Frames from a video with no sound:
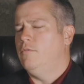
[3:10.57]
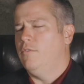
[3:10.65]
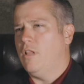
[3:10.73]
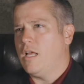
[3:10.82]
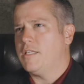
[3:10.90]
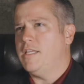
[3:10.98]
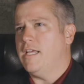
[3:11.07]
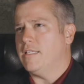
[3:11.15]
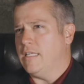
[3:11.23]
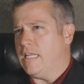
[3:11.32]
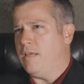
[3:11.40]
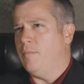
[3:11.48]
Veloxy has
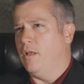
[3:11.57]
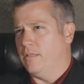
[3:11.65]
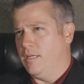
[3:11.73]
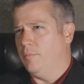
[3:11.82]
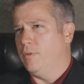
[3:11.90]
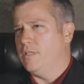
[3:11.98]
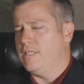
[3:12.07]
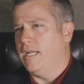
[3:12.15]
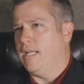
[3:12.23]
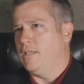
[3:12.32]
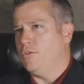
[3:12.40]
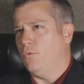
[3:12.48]
an email template
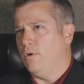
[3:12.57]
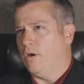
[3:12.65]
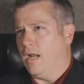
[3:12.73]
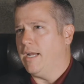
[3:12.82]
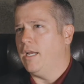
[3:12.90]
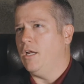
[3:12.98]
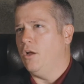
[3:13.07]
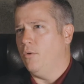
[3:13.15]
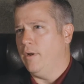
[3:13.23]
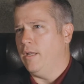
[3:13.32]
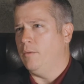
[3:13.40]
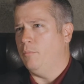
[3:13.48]
setting to where I can go
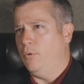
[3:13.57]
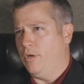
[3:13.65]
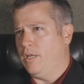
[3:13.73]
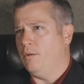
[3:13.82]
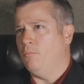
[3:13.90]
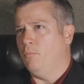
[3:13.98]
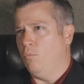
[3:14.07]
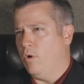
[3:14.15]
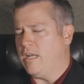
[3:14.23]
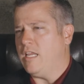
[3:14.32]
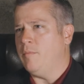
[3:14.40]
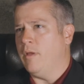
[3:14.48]
in, put in
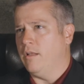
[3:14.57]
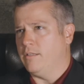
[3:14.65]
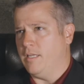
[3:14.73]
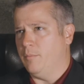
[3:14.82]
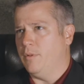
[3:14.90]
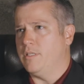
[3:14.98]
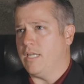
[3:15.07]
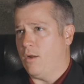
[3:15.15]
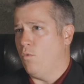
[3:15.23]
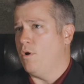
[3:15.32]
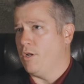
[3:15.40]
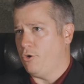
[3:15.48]
what email templates I
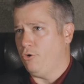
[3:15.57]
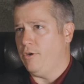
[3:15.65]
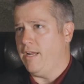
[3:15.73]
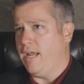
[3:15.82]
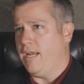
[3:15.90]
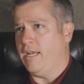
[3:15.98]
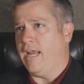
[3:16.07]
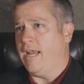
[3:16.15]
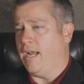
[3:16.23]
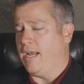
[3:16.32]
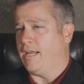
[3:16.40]
want to create, and I